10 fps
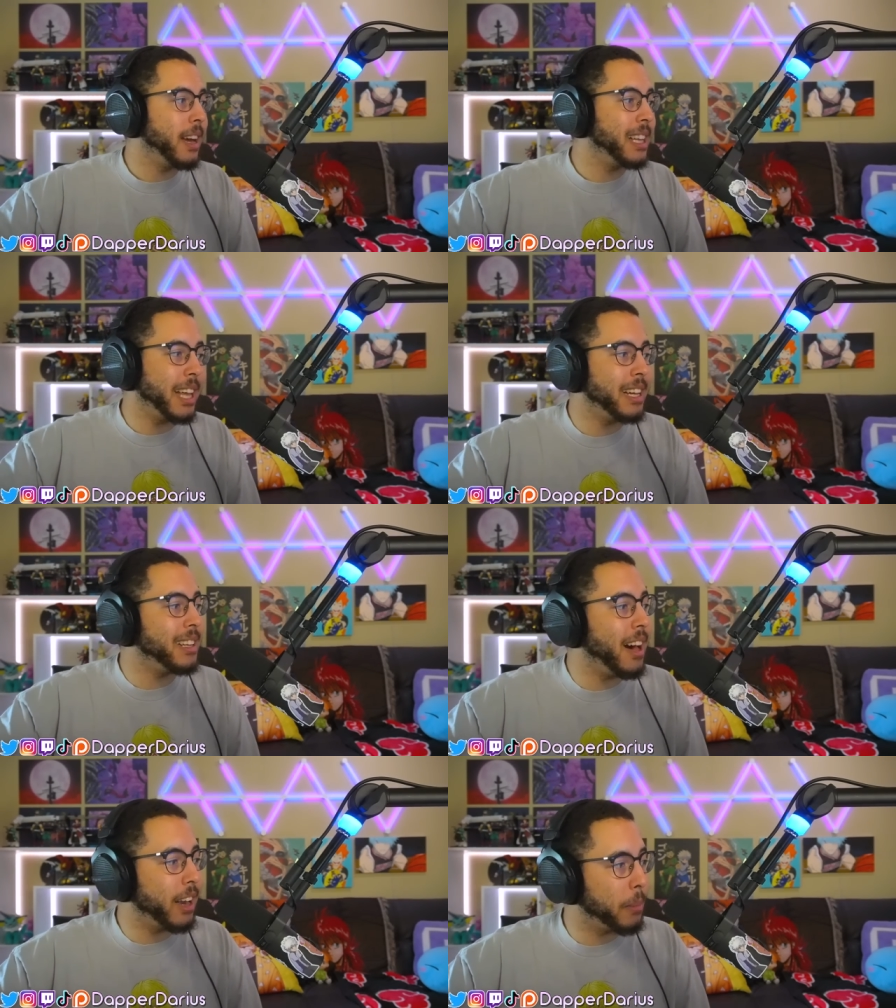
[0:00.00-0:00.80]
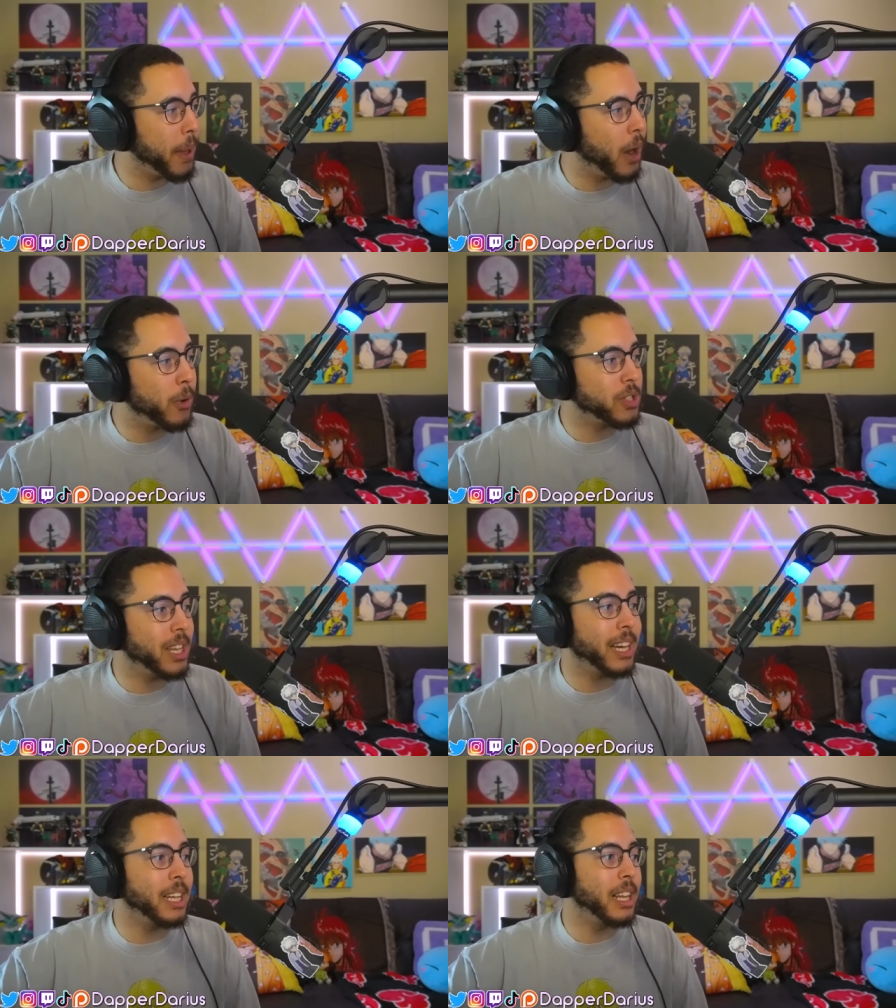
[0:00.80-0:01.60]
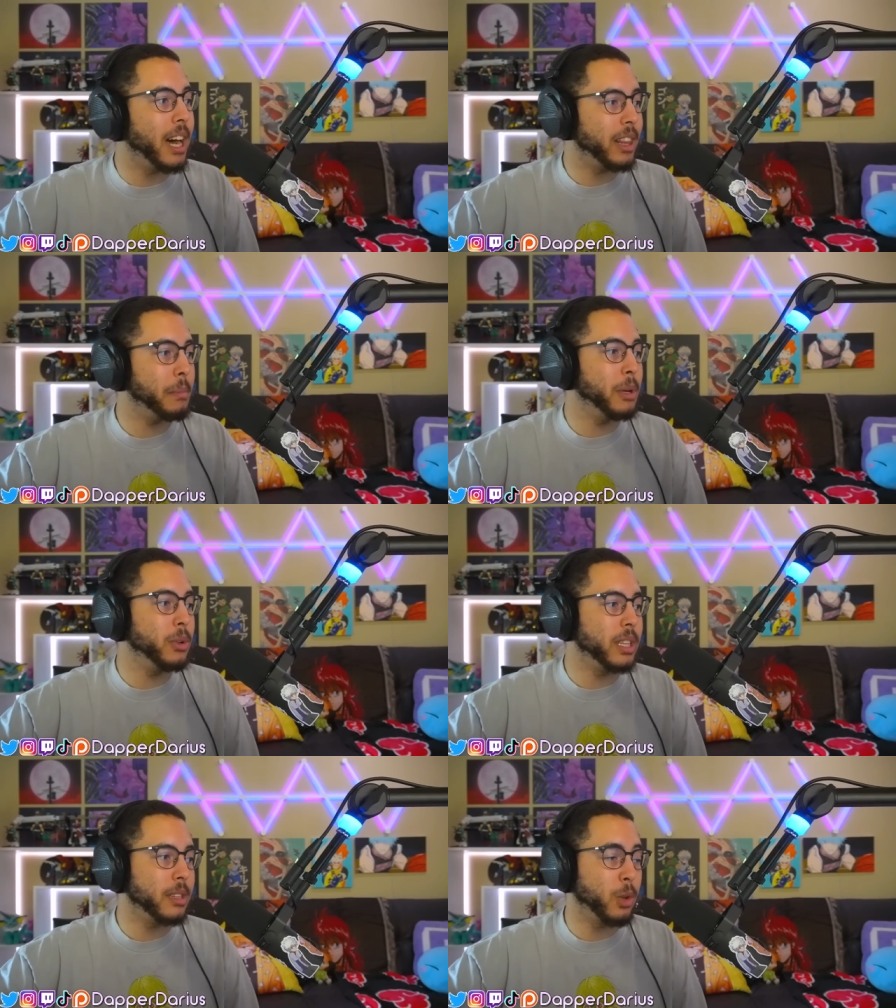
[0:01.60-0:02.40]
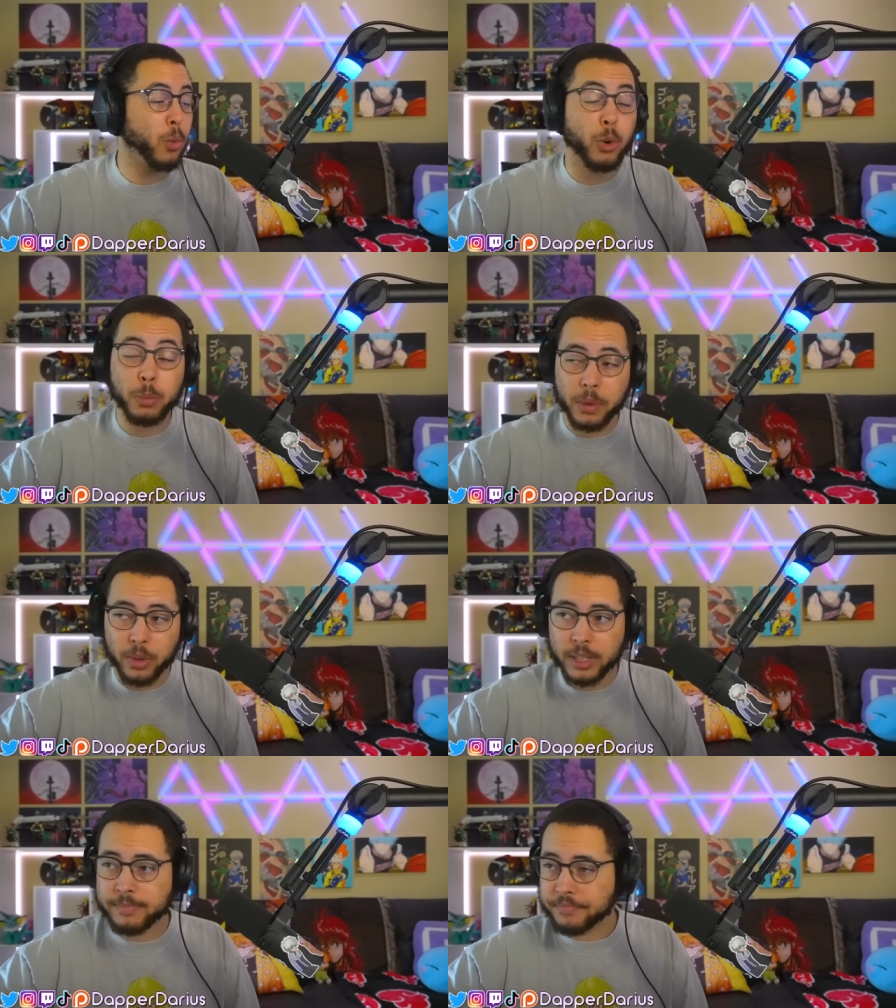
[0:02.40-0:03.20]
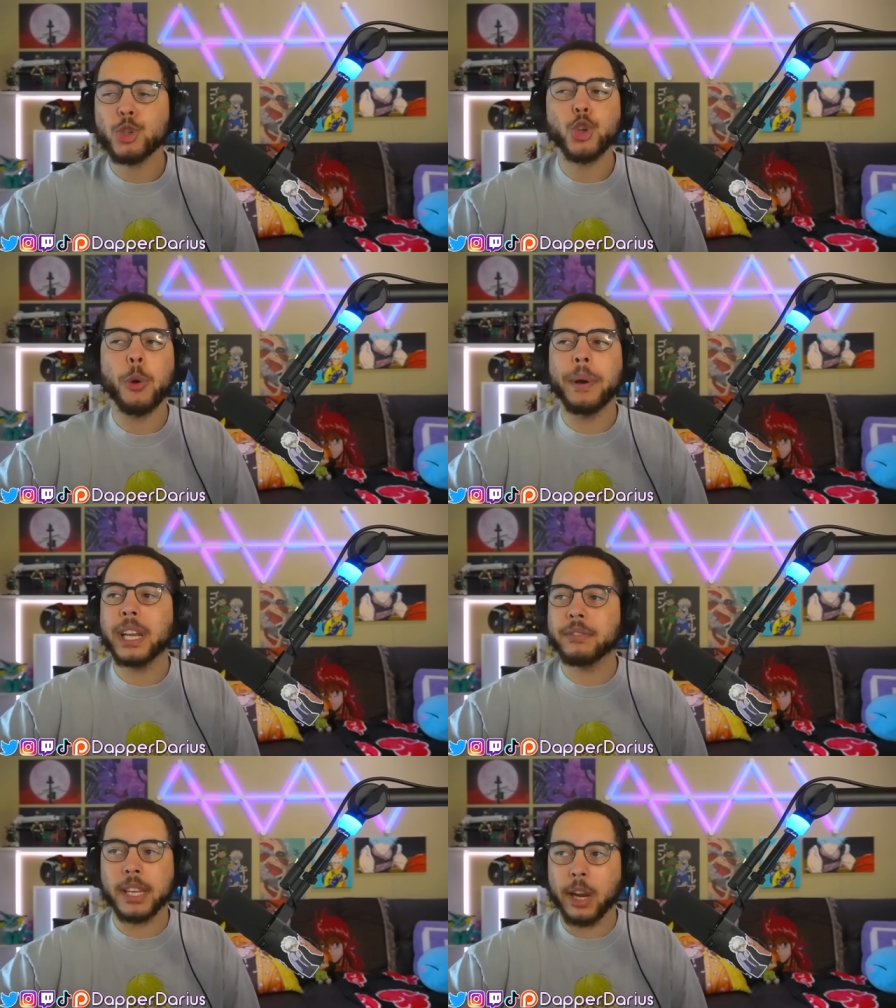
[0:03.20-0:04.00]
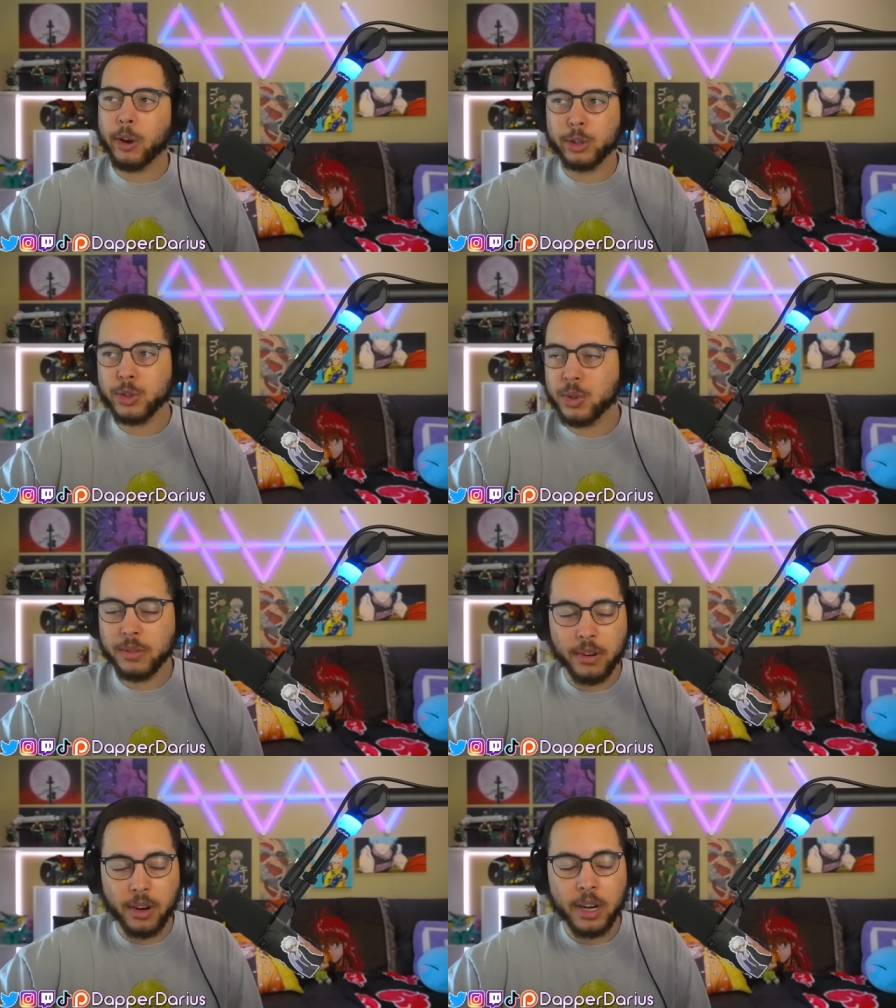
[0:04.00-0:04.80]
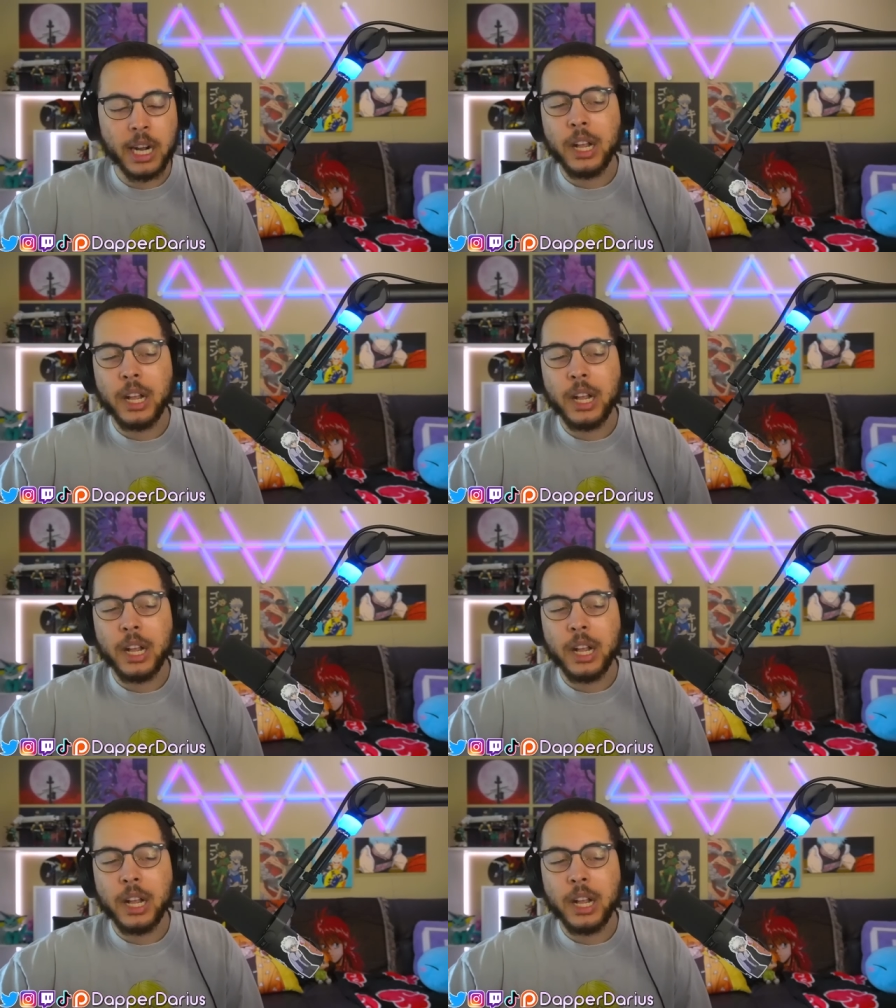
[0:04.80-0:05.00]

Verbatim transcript: I like a lot of the powers. I like a lot of the building, the world building. So many of the characters so far.